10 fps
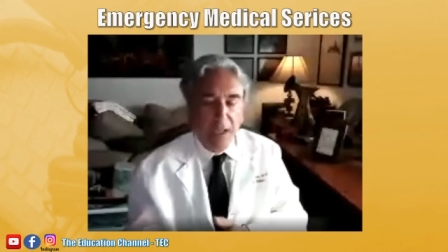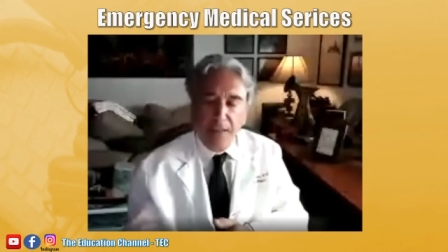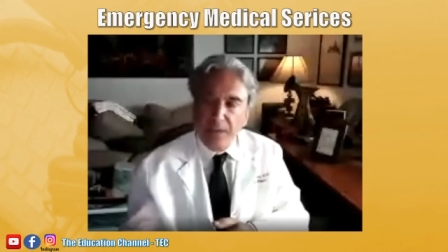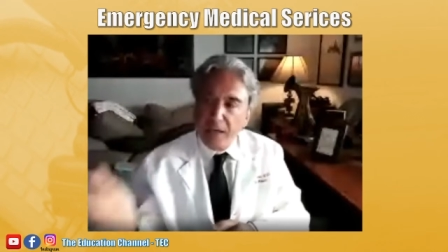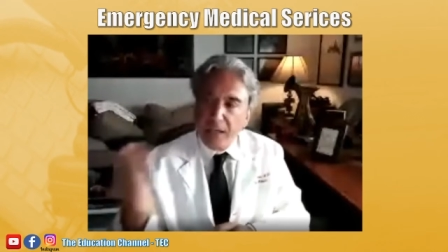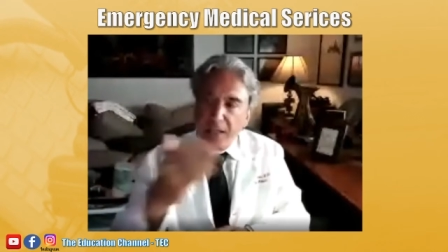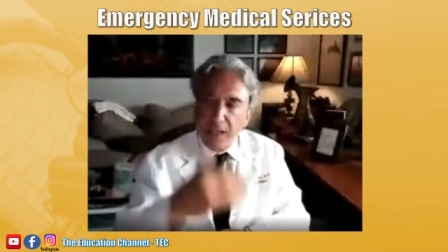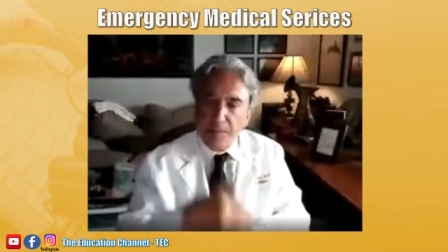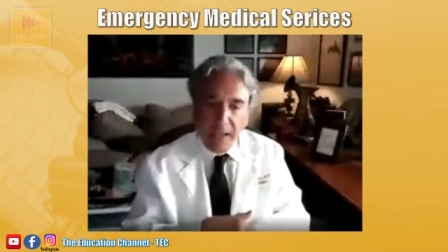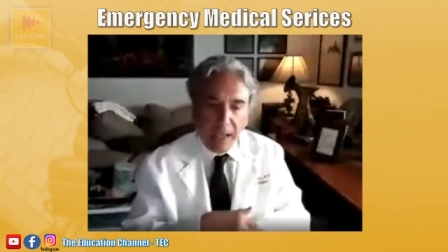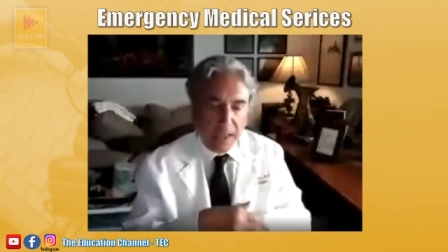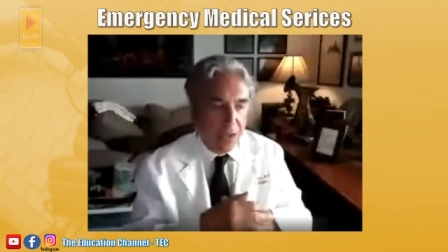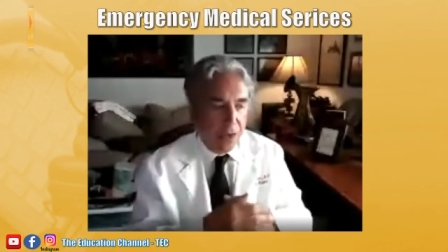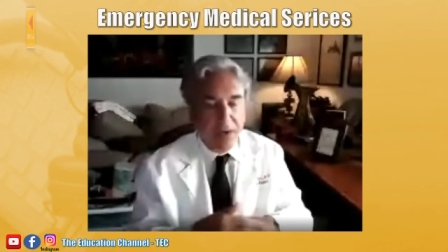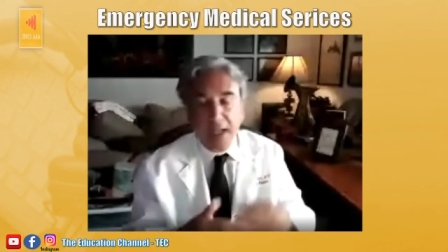And then I came
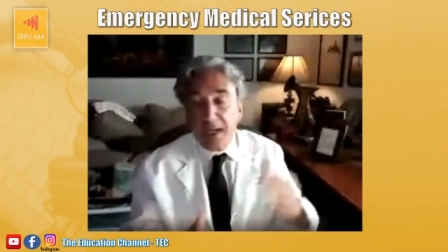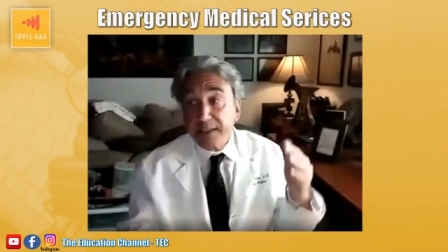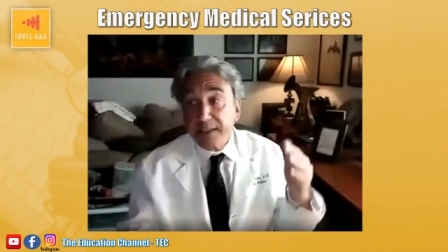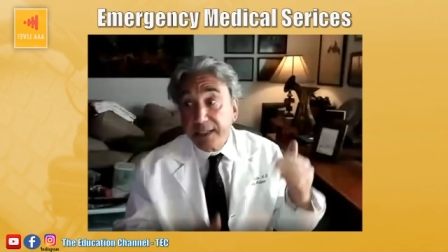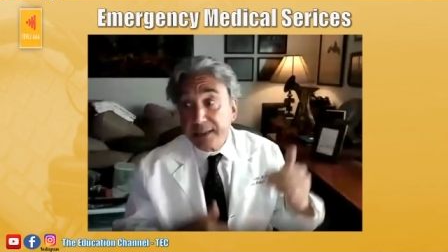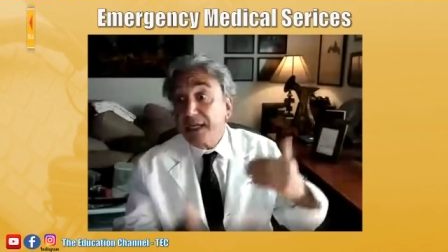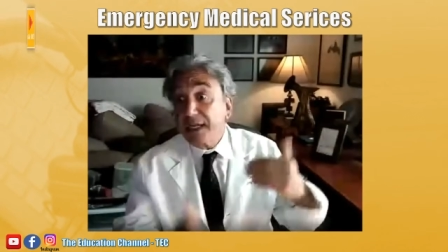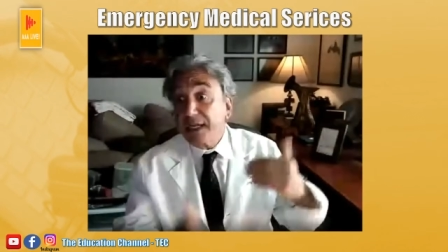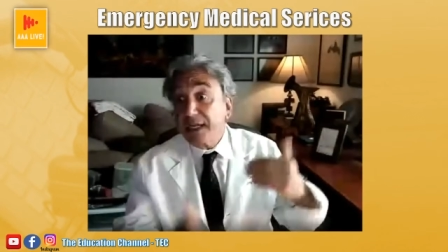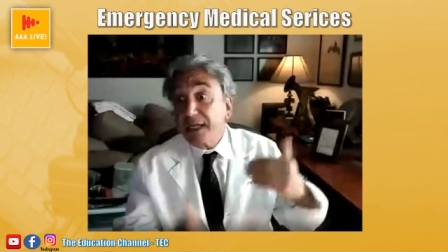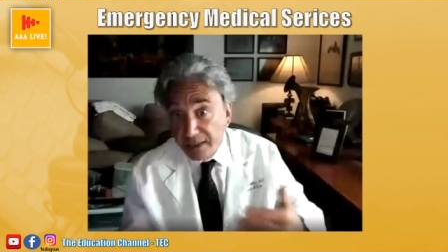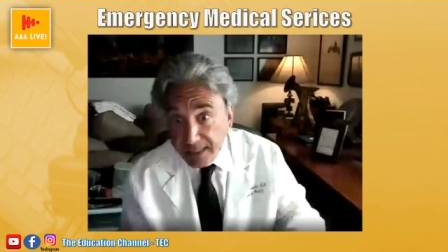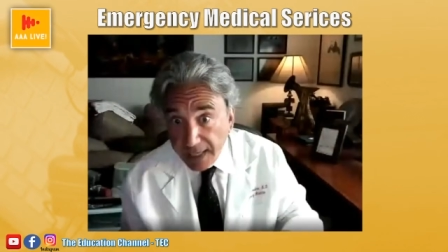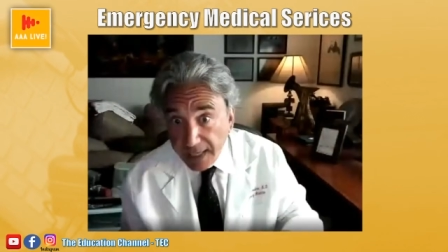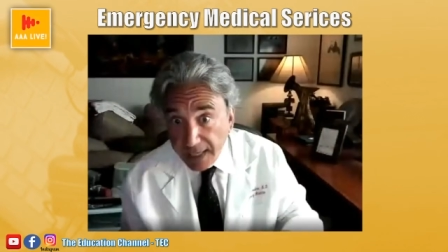back here, and I had to take the same type of
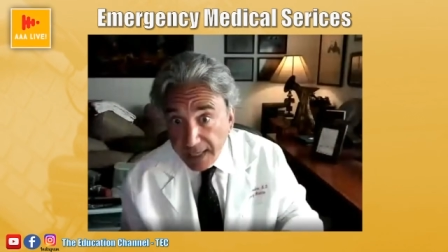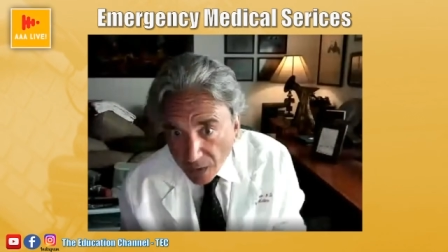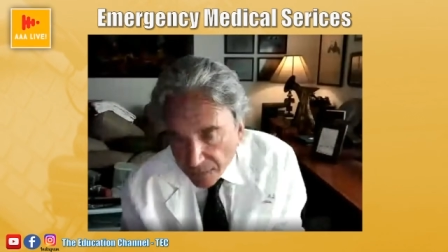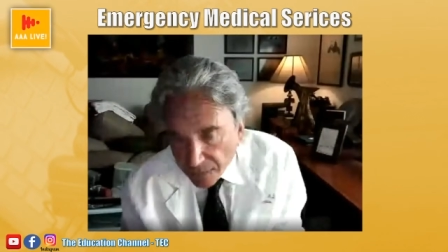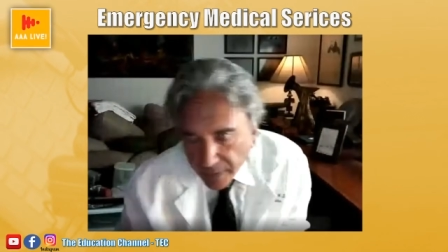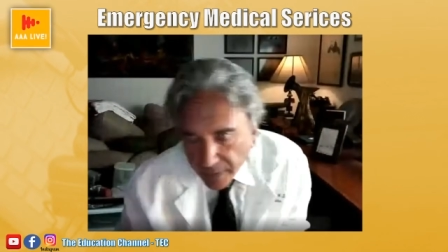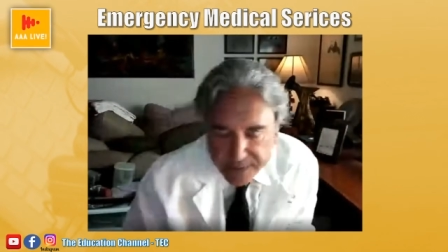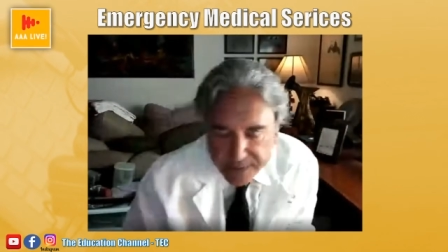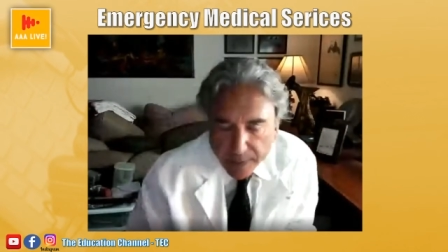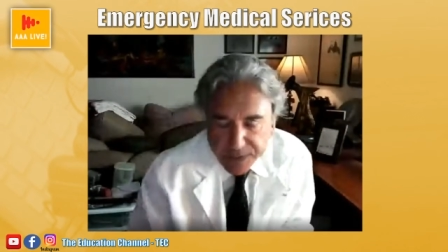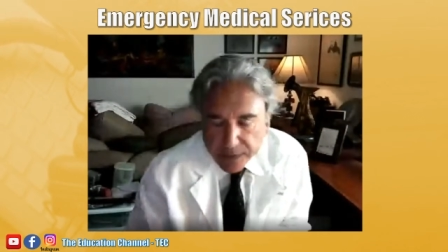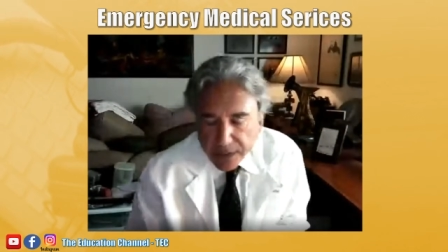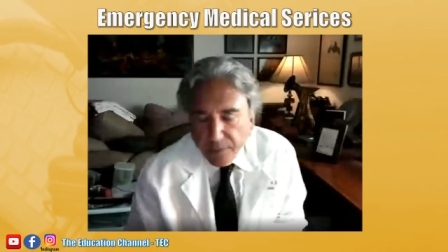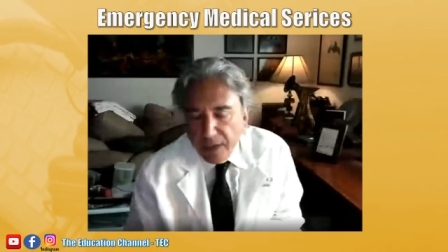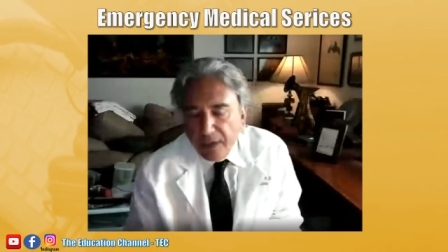exams, qualifying exams
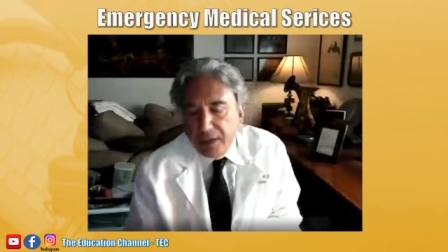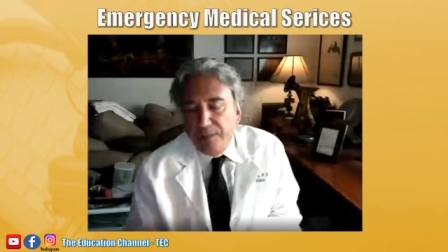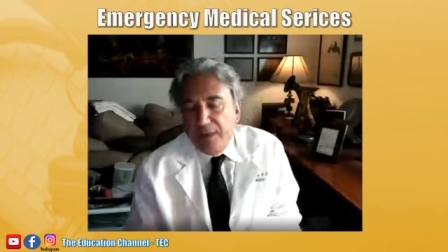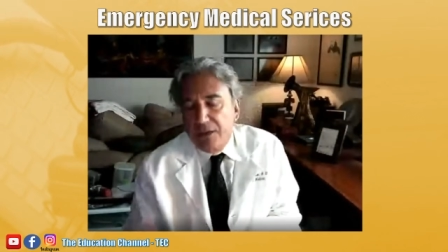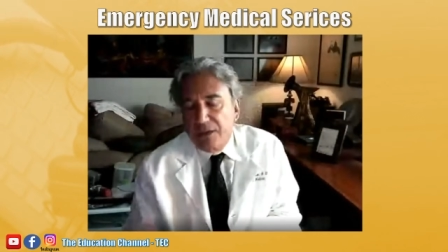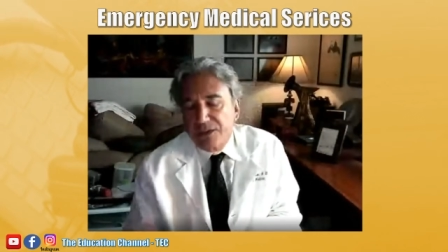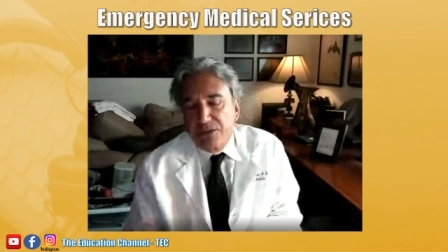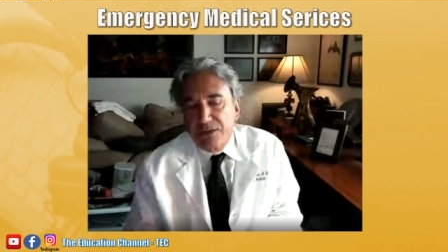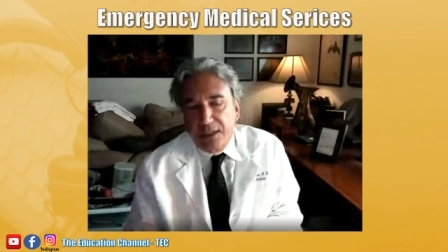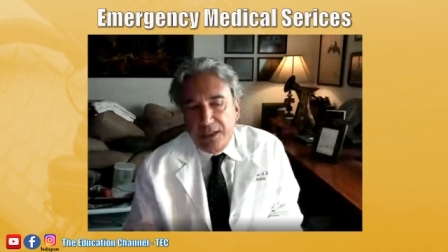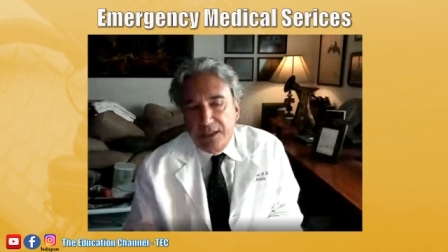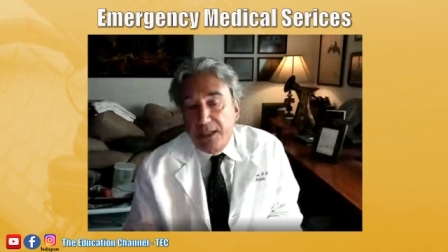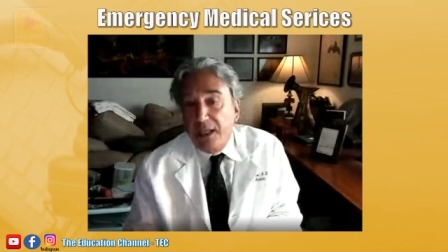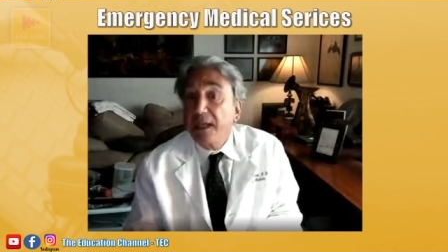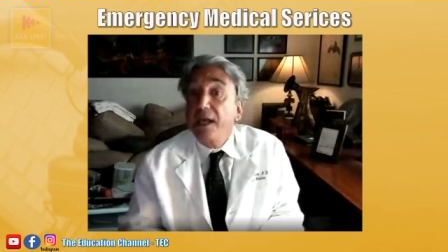that the American medical students had to
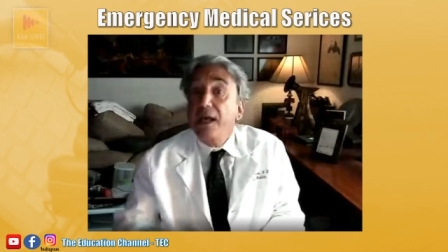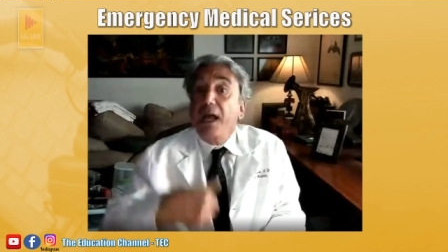take.